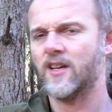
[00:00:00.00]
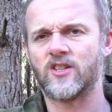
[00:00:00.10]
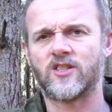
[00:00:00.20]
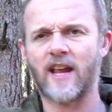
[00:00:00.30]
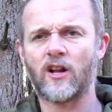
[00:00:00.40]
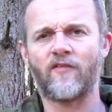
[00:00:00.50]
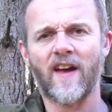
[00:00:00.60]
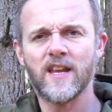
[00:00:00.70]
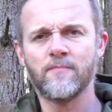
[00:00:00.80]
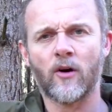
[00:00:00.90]
shake off
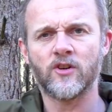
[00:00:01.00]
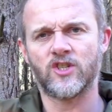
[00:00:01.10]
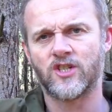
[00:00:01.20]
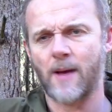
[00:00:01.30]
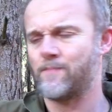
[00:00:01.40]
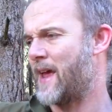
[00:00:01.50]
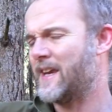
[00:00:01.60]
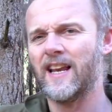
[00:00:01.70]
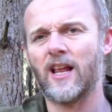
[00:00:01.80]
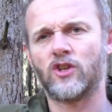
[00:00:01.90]
any moisture,
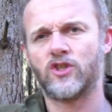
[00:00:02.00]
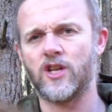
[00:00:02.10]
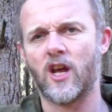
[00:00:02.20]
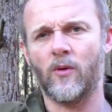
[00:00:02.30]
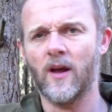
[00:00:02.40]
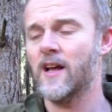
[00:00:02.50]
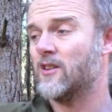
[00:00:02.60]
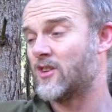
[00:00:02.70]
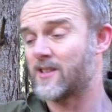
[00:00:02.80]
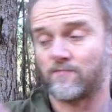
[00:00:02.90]
any little dew.
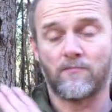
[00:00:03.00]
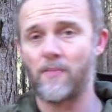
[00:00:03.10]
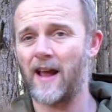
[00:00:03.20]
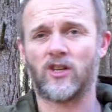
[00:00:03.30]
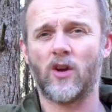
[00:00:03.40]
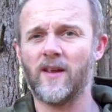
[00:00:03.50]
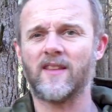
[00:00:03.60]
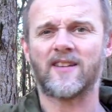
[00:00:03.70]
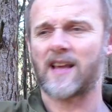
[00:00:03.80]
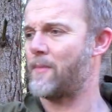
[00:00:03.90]
Just by doing
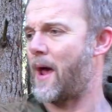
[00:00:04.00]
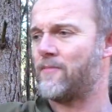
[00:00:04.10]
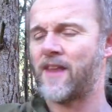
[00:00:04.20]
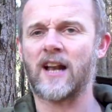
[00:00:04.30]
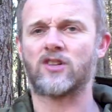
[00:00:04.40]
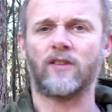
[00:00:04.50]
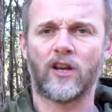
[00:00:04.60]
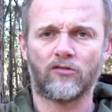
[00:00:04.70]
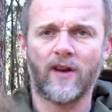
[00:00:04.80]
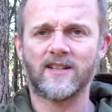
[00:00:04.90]
this, I'm, I'm naturally
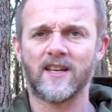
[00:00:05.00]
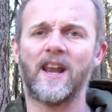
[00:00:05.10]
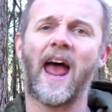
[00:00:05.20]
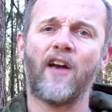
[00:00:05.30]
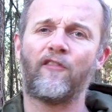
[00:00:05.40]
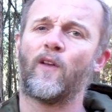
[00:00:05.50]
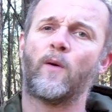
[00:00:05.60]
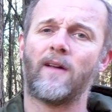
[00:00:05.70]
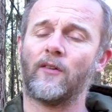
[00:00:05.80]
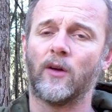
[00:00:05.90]
creating an
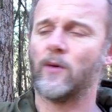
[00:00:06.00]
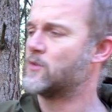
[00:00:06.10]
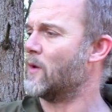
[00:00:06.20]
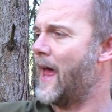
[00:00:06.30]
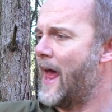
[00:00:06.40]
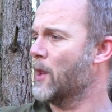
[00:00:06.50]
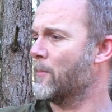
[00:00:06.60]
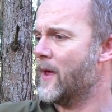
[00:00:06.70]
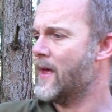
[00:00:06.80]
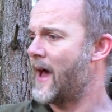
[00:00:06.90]
airflow around it, which will help.
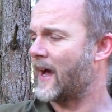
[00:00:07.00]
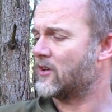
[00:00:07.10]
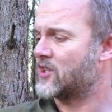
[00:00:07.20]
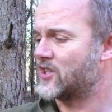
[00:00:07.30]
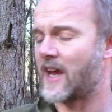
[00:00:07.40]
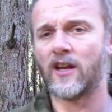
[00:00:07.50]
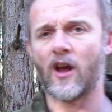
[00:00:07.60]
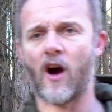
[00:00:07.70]
I could shake it